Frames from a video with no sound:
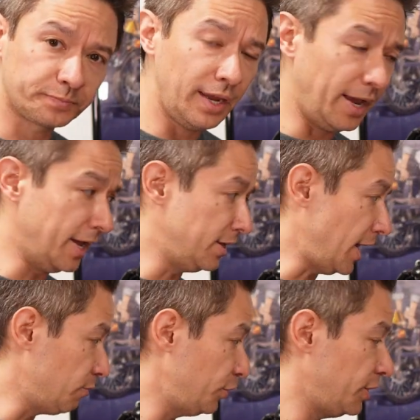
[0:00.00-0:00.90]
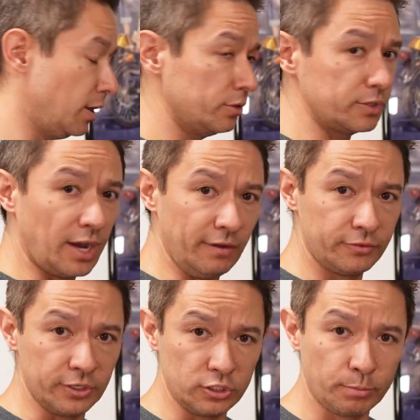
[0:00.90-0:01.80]
and everything else I've
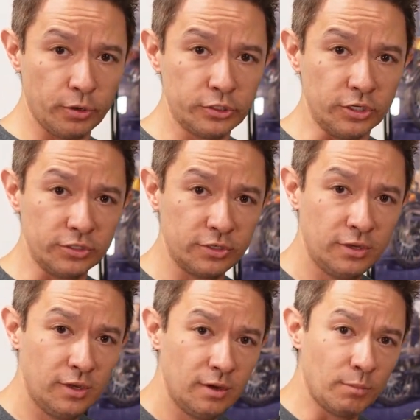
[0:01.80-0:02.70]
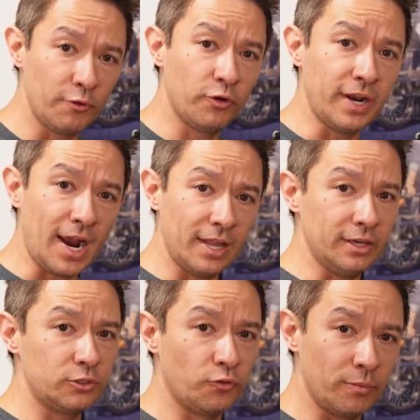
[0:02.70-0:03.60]
since purchased. My friend Alex from